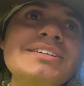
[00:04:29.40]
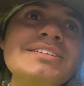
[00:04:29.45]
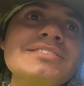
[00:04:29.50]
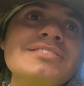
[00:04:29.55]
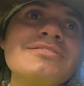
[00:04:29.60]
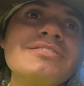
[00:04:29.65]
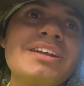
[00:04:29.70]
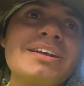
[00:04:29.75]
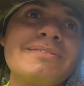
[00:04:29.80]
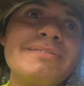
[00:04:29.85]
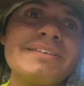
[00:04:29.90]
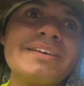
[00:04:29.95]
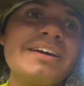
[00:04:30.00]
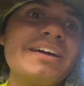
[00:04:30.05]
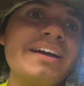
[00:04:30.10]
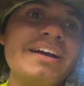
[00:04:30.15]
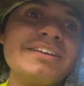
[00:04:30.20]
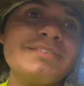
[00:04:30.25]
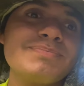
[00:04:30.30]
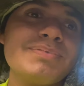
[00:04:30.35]
Dude, I
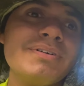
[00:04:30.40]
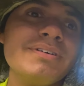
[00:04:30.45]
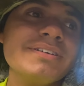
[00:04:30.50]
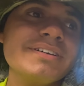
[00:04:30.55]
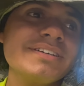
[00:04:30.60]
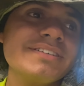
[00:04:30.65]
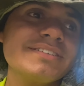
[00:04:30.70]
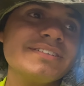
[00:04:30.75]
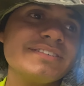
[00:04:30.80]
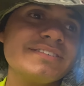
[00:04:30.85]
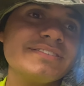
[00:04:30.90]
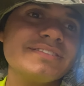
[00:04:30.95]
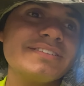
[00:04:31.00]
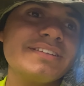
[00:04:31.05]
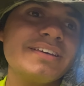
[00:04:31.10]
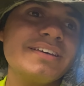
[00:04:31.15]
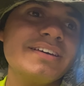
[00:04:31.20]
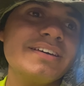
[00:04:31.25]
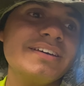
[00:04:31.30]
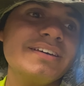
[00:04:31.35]
should probably just
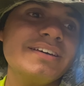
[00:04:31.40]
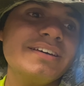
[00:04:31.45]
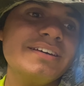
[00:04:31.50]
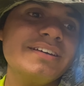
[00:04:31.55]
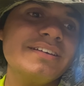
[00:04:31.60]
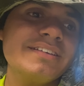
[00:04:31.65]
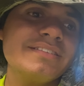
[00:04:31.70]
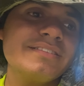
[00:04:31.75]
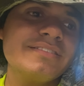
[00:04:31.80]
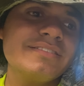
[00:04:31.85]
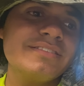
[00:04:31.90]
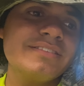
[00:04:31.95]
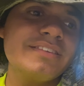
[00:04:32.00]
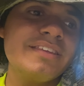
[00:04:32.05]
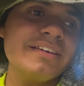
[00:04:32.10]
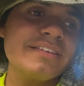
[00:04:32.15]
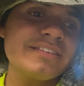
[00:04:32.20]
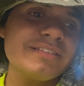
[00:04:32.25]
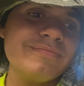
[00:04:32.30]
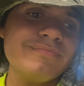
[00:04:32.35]

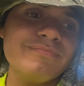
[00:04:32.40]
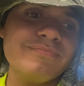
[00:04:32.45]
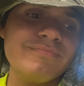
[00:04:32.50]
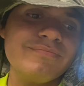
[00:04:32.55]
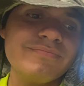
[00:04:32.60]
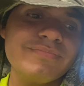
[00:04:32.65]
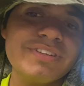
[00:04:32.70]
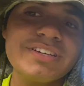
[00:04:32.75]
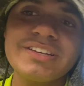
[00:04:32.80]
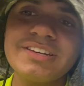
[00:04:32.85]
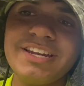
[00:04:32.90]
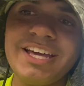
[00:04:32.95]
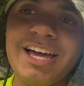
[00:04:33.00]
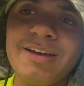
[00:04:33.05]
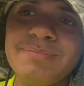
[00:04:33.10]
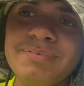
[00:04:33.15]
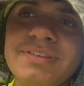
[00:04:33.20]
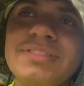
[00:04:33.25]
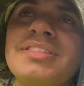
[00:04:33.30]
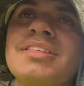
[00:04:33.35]
take a
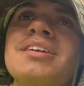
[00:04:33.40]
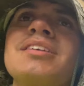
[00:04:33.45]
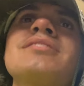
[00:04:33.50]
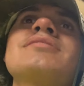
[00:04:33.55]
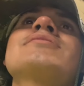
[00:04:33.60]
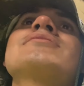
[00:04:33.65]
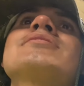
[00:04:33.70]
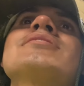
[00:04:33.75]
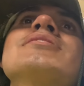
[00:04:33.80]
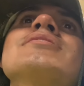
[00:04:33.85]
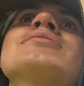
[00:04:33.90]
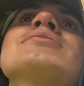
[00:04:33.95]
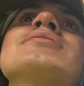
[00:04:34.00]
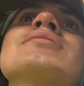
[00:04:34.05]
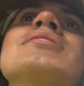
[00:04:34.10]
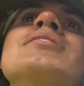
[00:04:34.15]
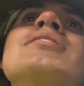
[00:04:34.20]
nap and then just